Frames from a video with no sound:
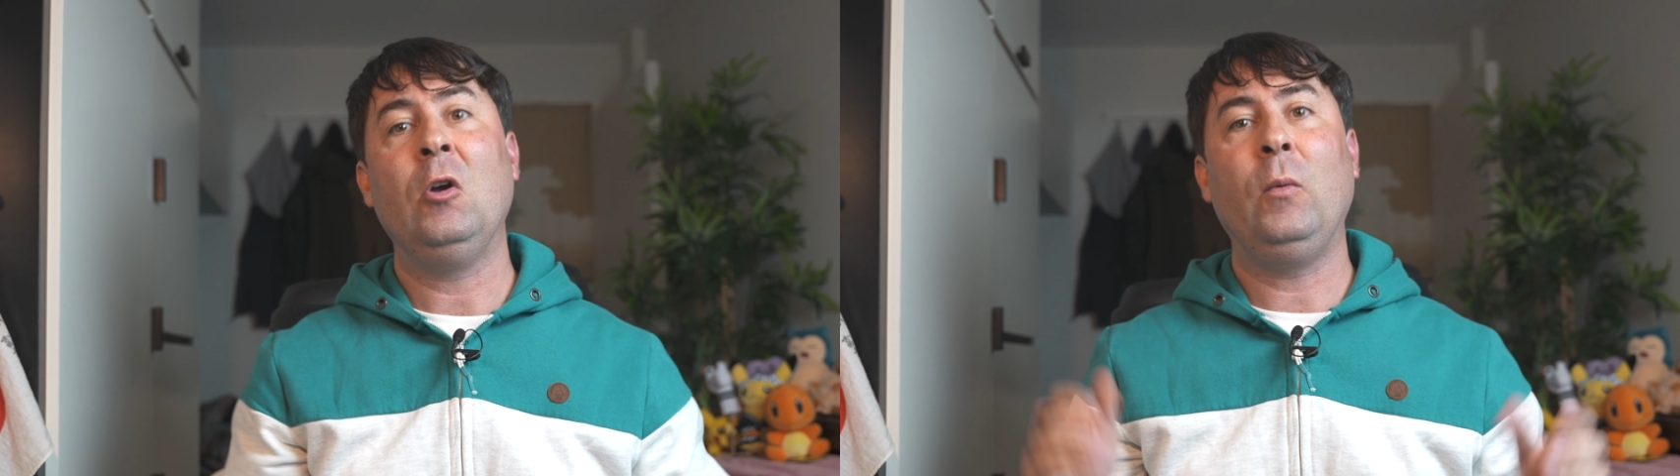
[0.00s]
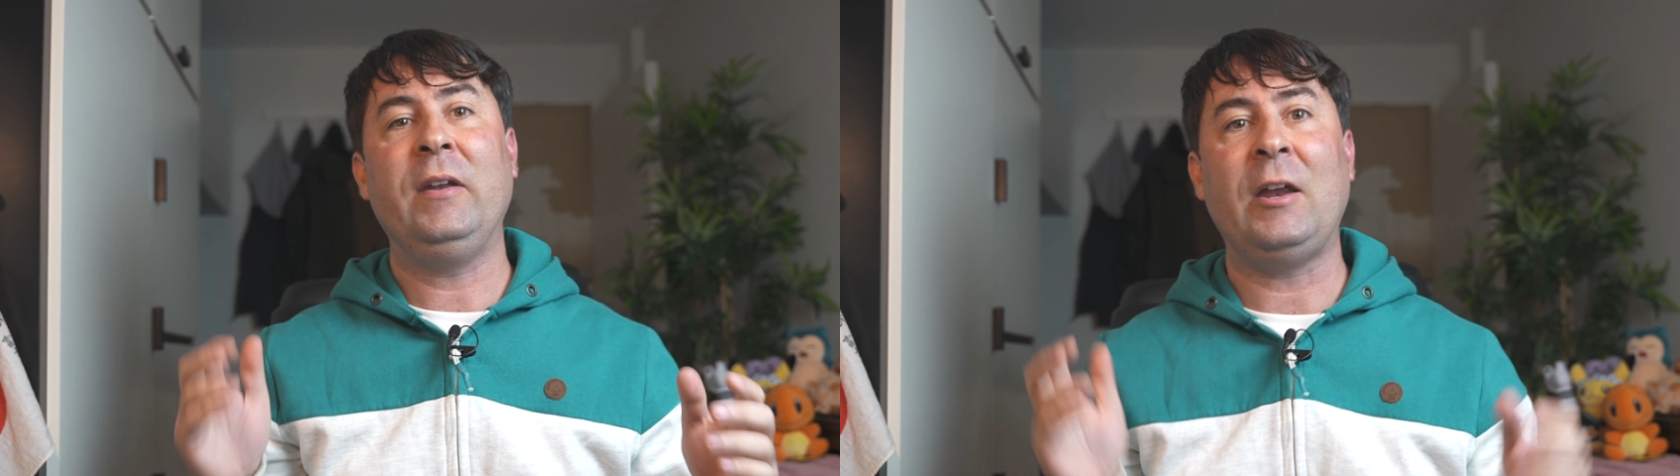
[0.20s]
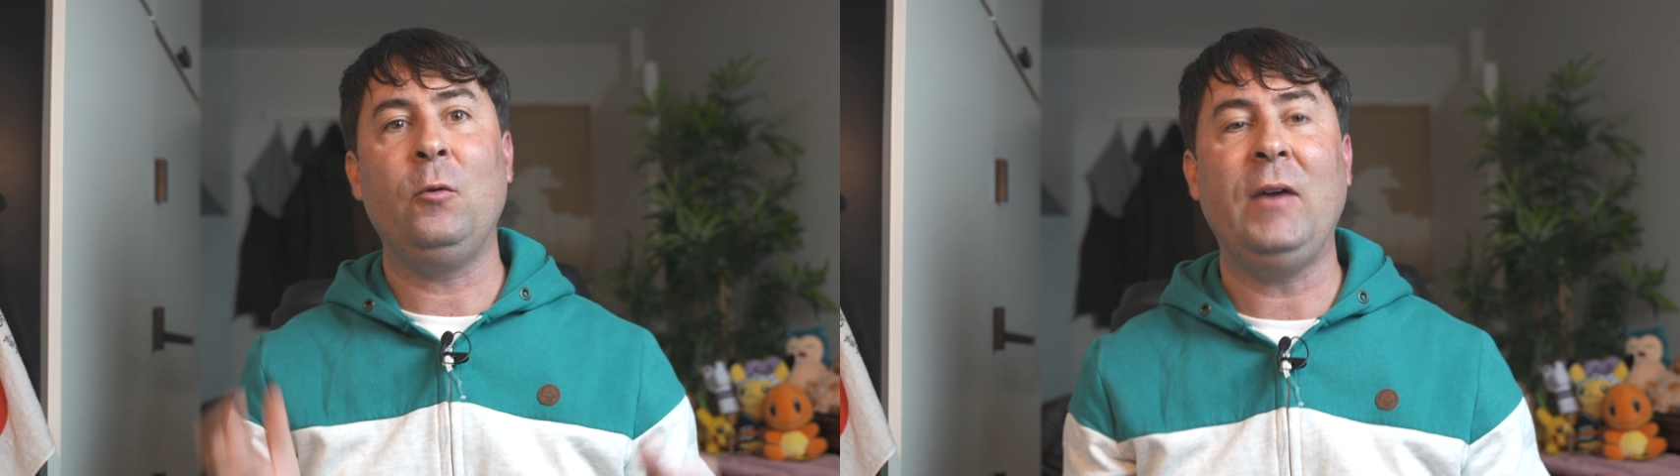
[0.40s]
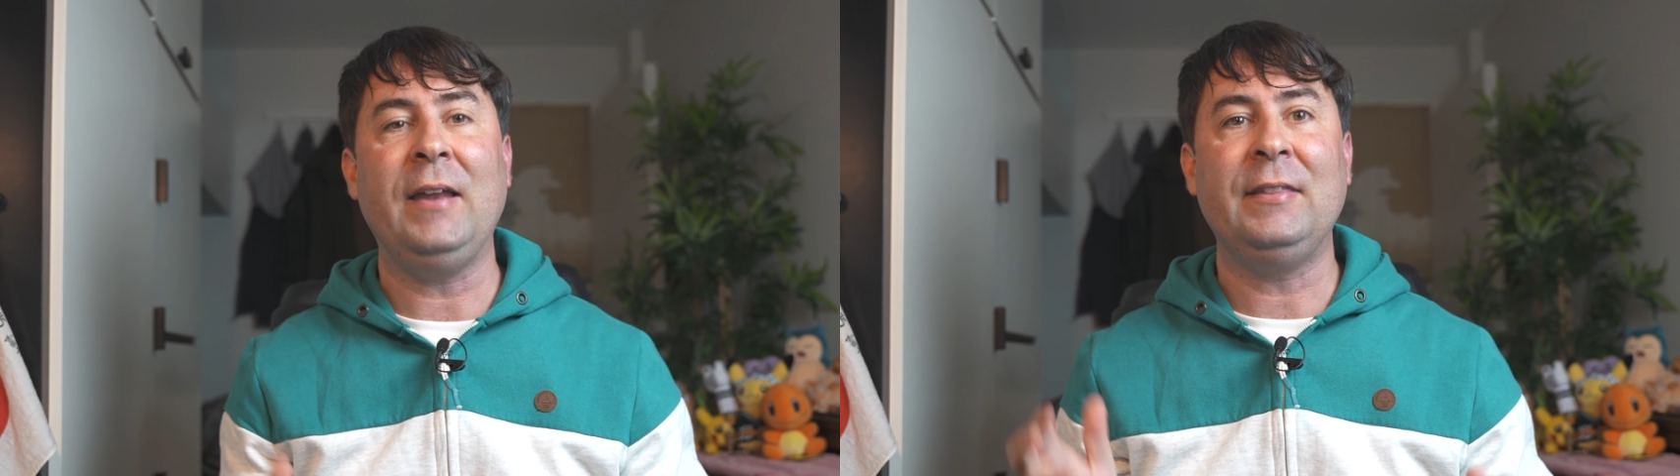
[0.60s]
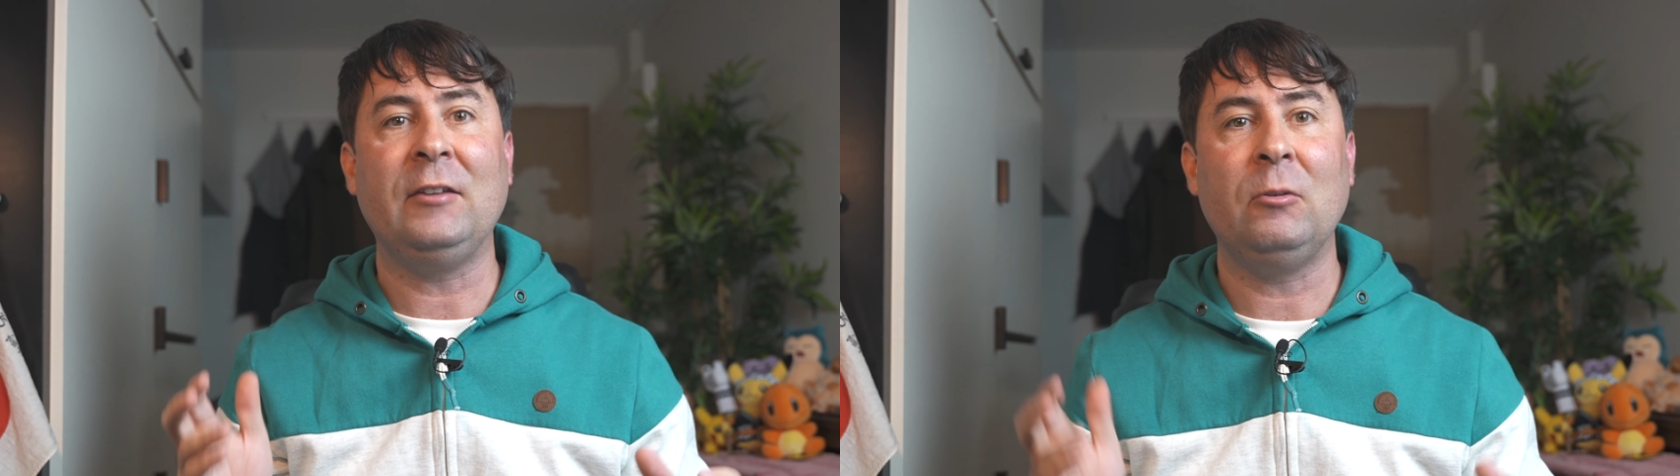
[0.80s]
when I
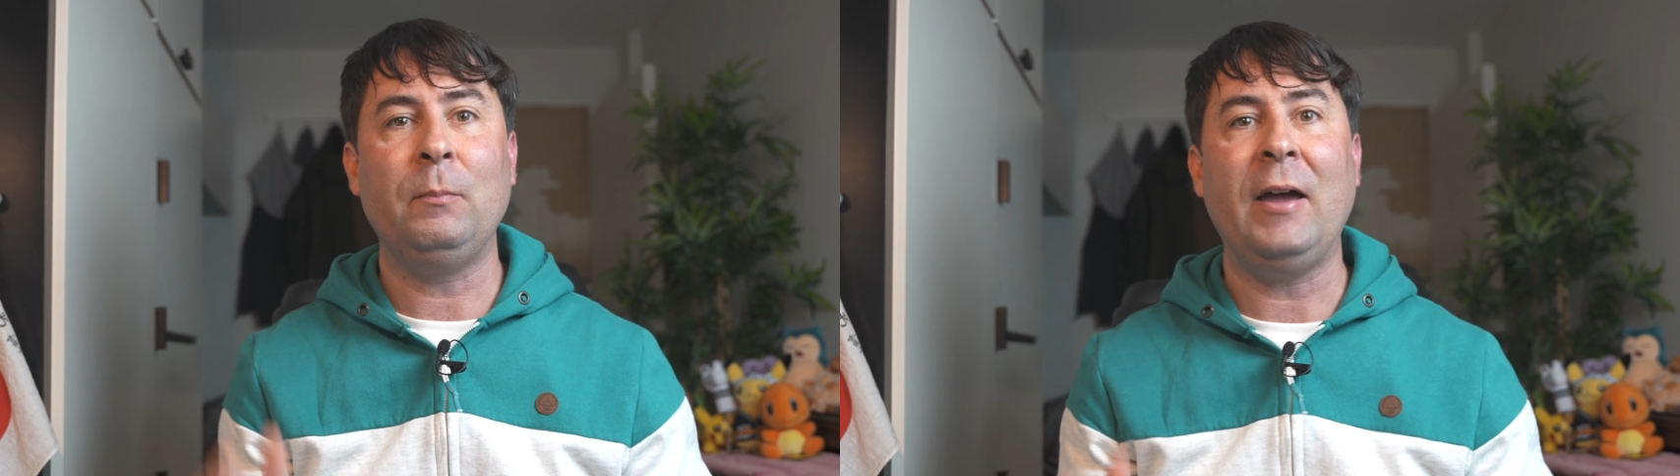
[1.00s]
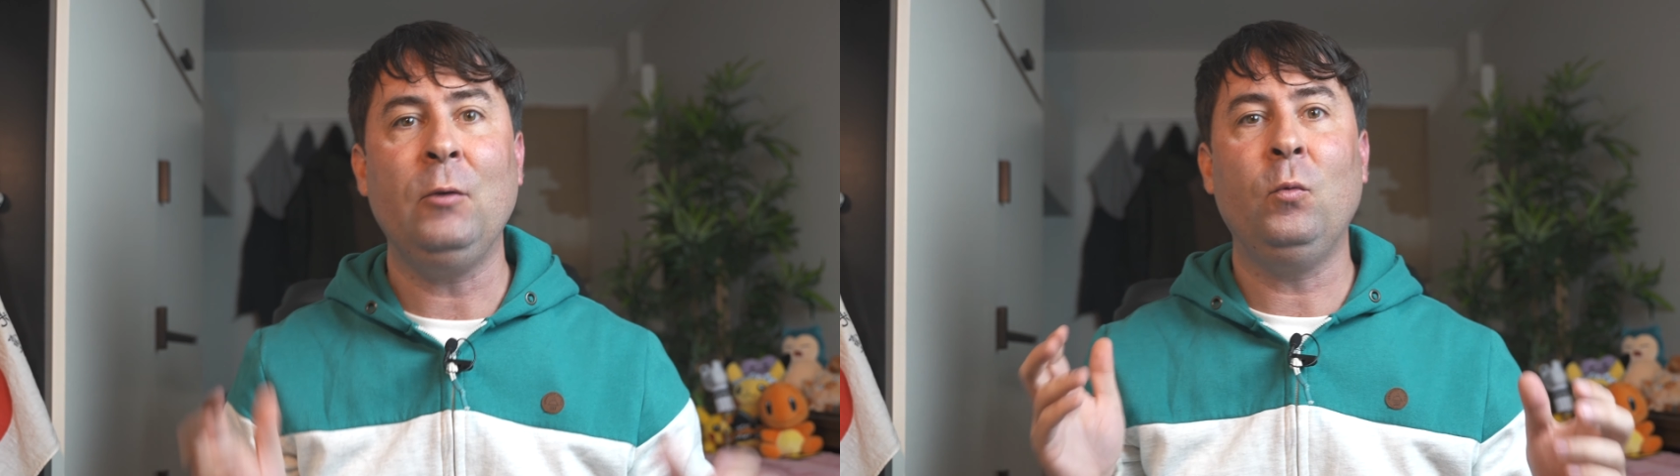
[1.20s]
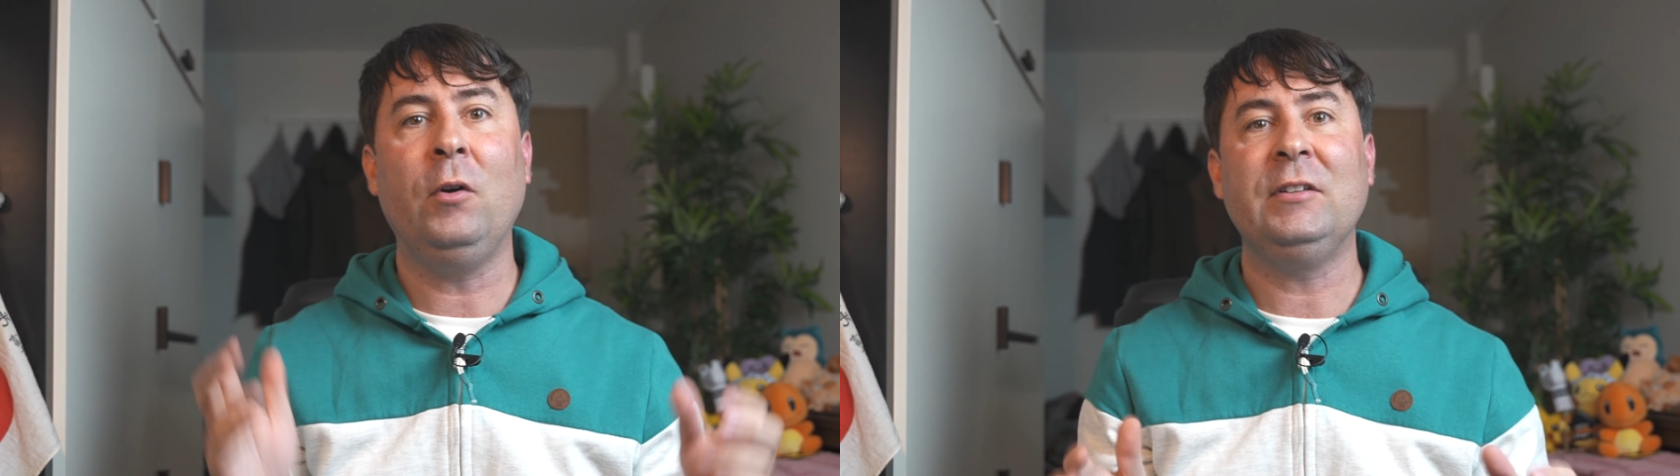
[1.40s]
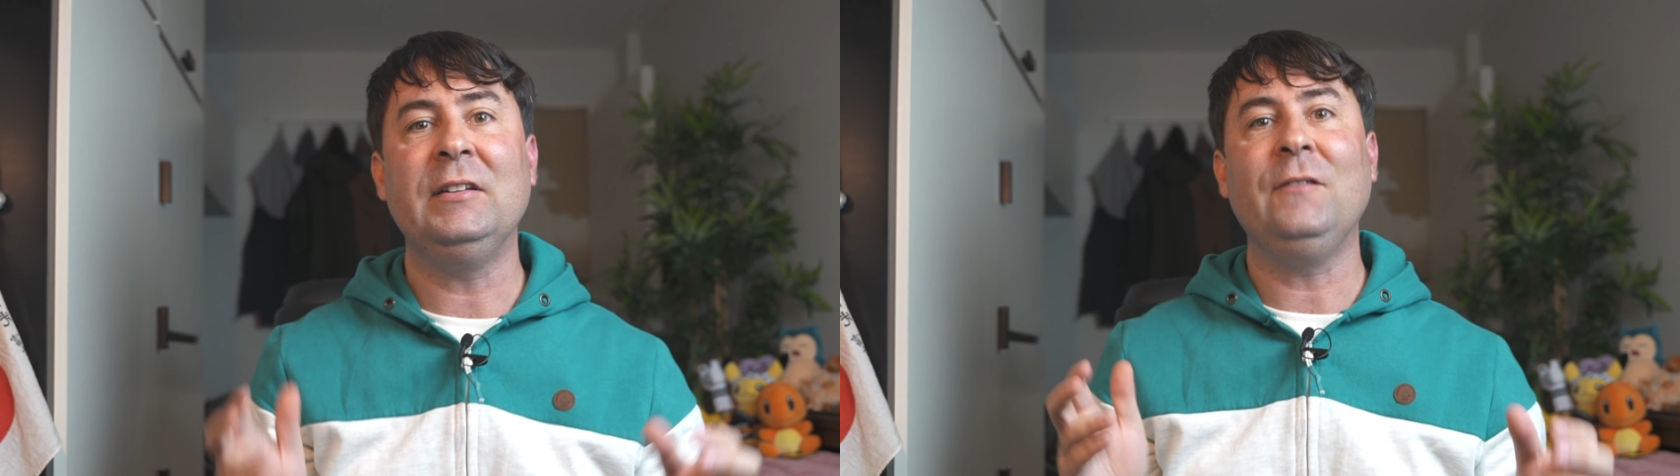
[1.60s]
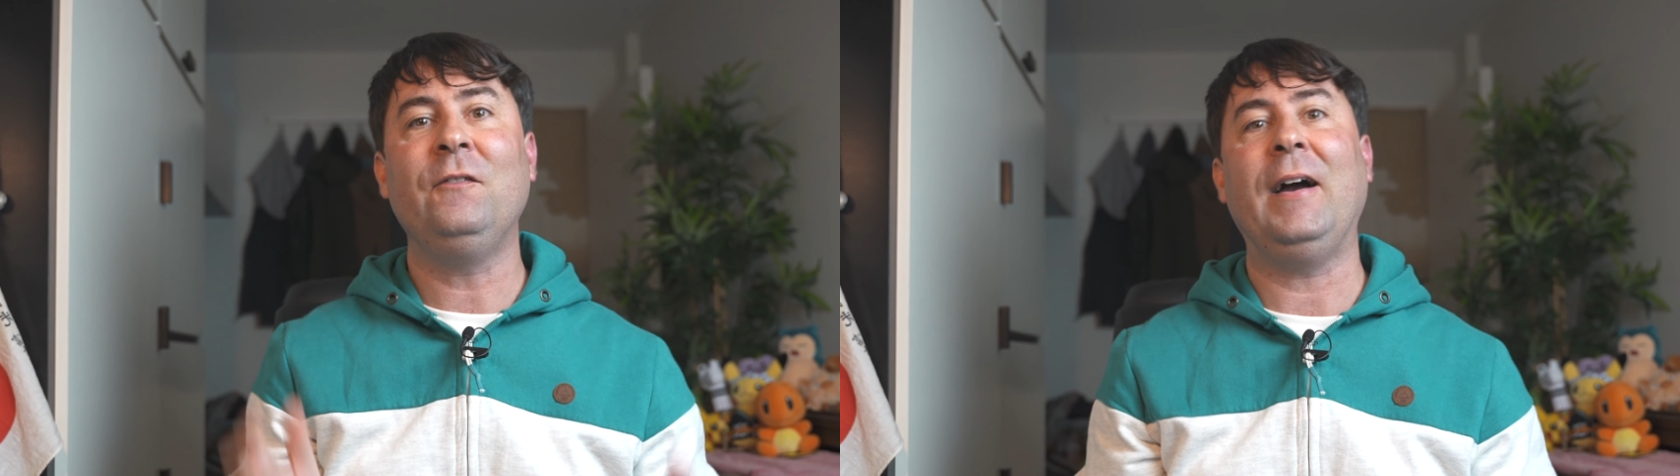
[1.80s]
read that Japan
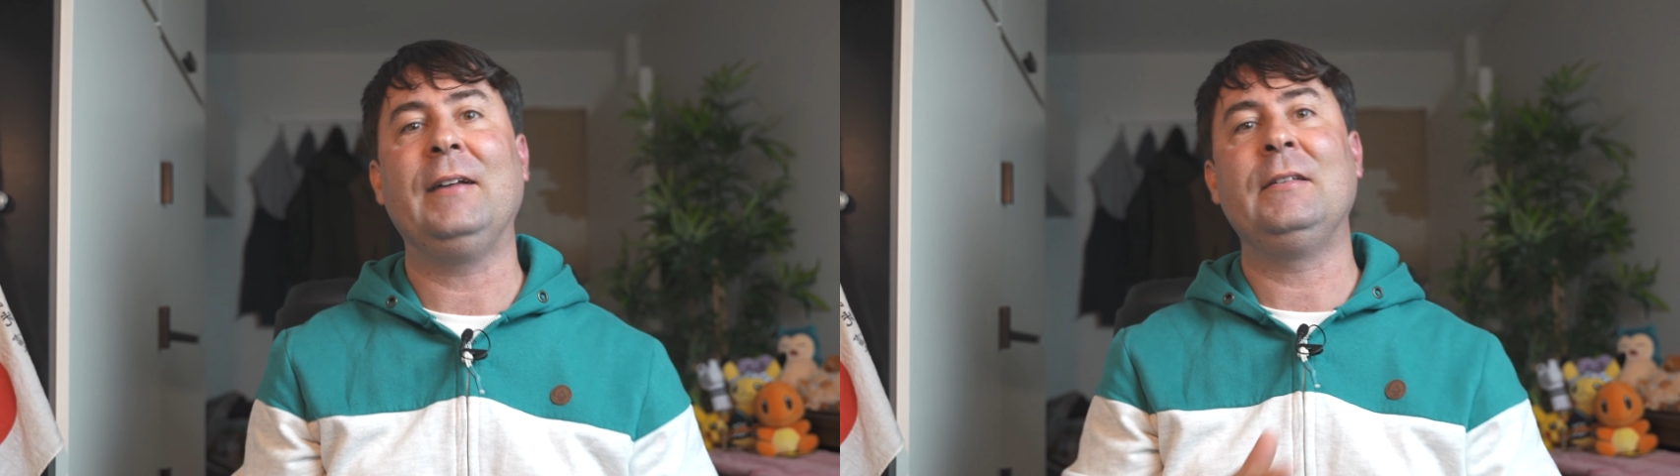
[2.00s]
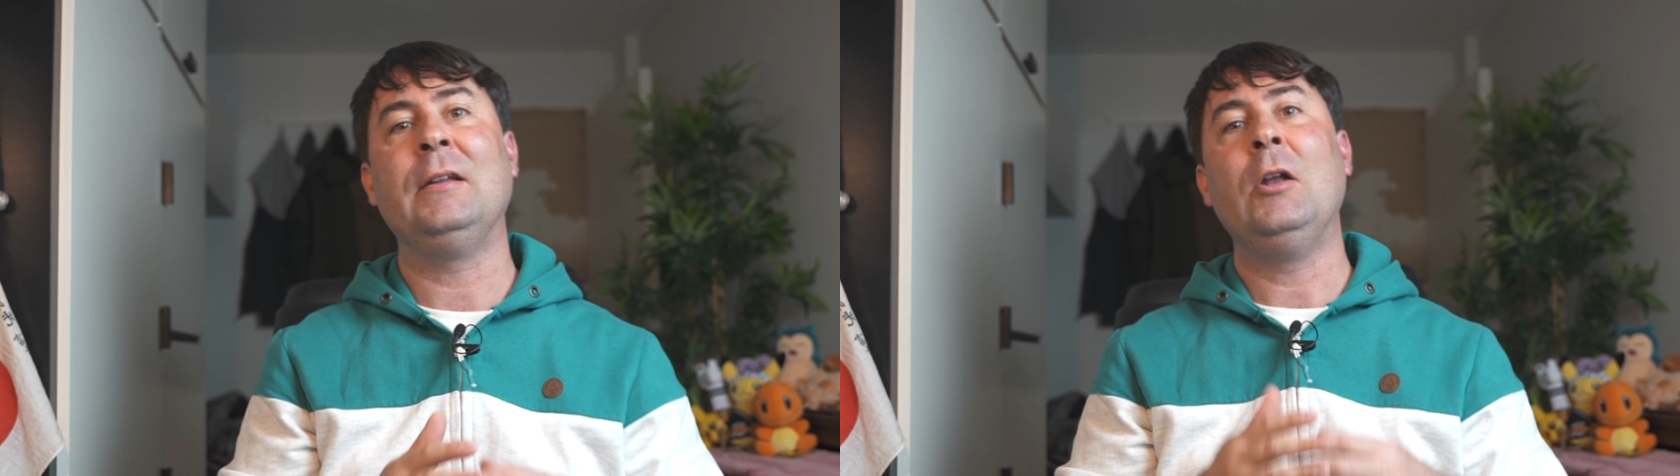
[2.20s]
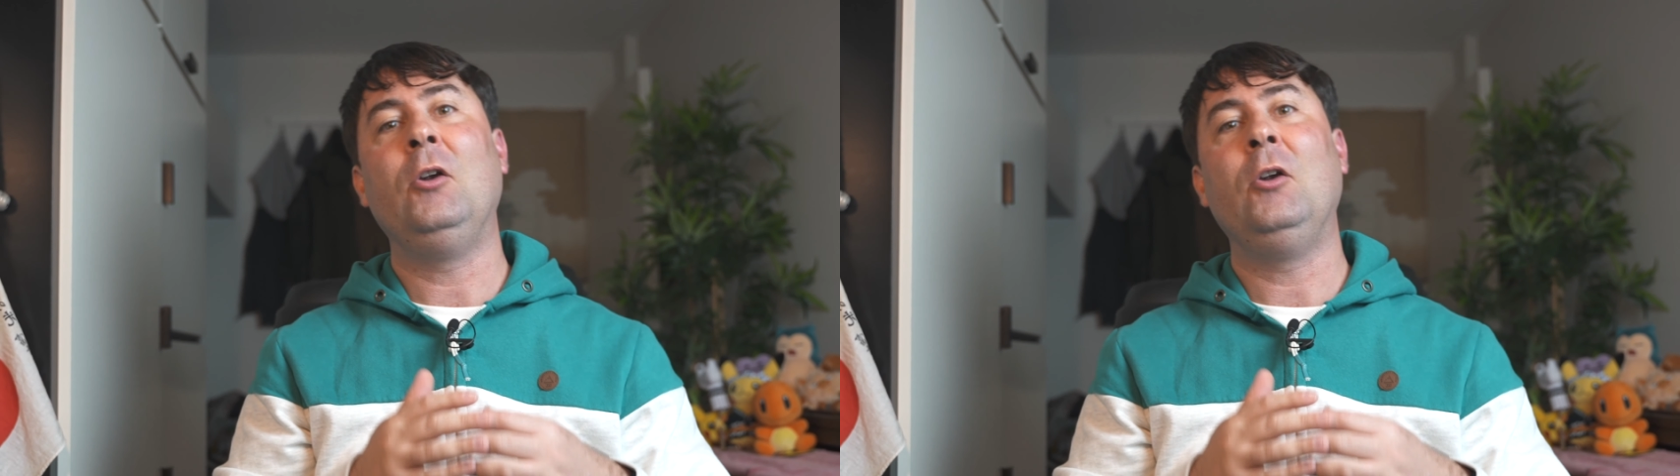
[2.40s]
wasn't in fact